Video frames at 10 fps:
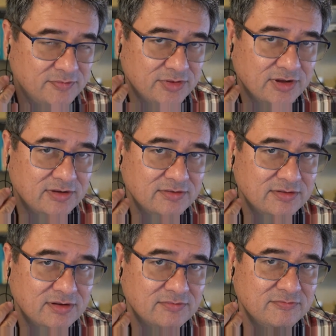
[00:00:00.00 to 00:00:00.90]

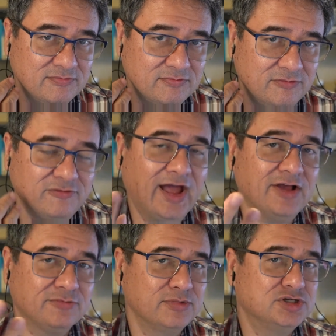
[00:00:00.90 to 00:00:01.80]
the
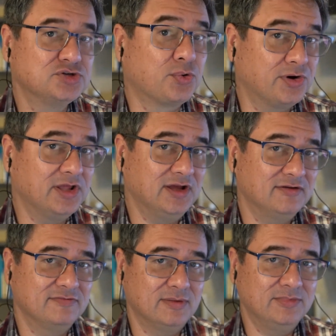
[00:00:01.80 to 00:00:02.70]
vast majority
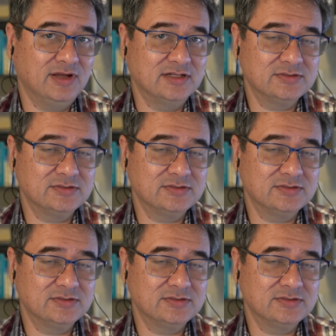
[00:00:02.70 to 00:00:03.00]
of them done?